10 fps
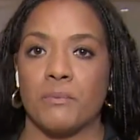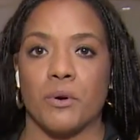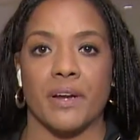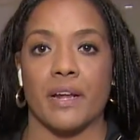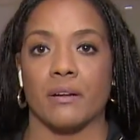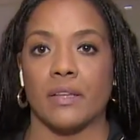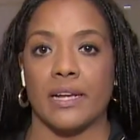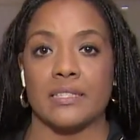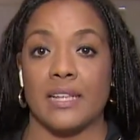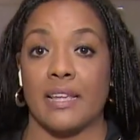the board,
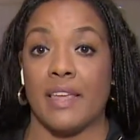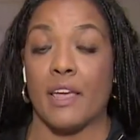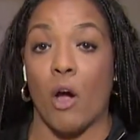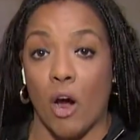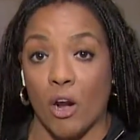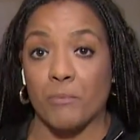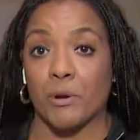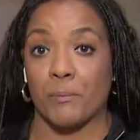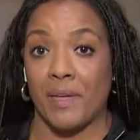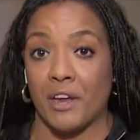airlines say they are
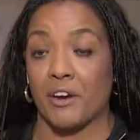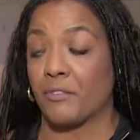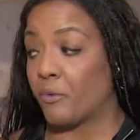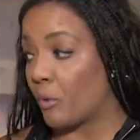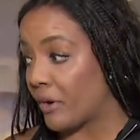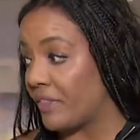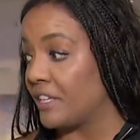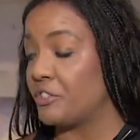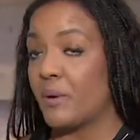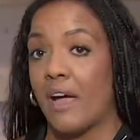prepared for
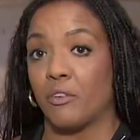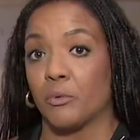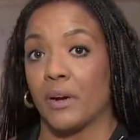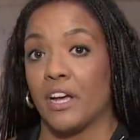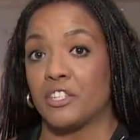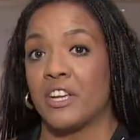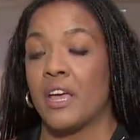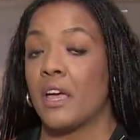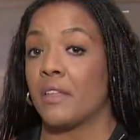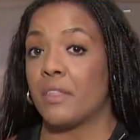this travel rush.
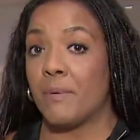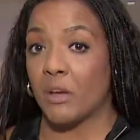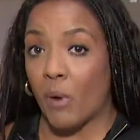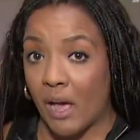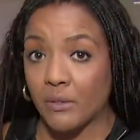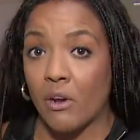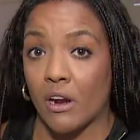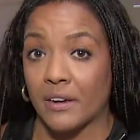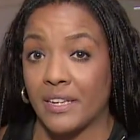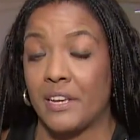The big wild
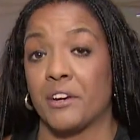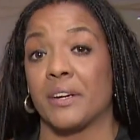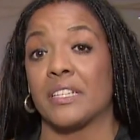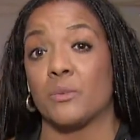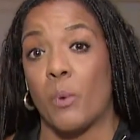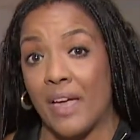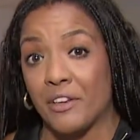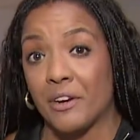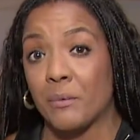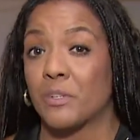card here is
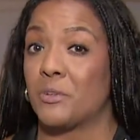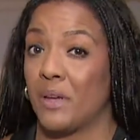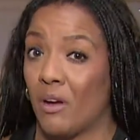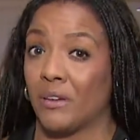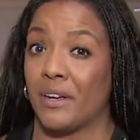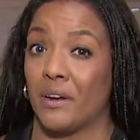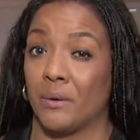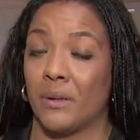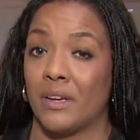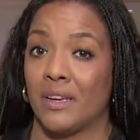weather, which we all
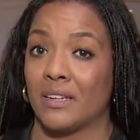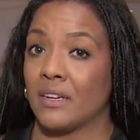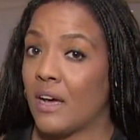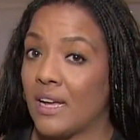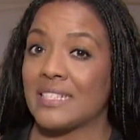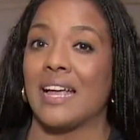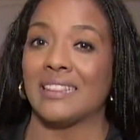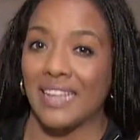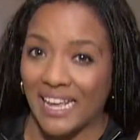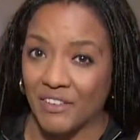know could cause
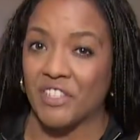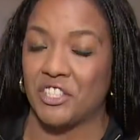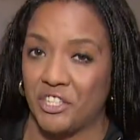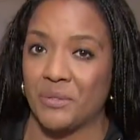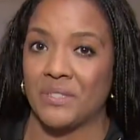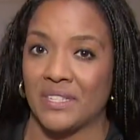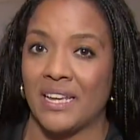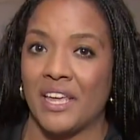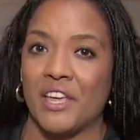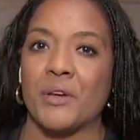a lot of issues.
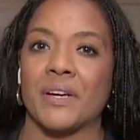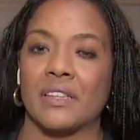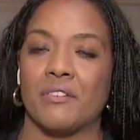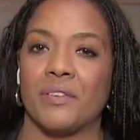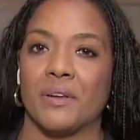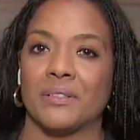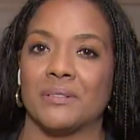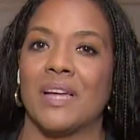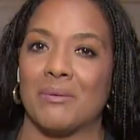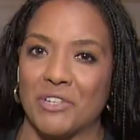Here at Love Field,
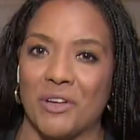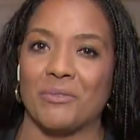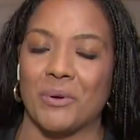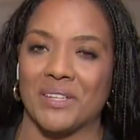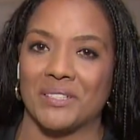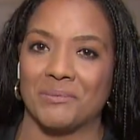I'm Janelle Ford.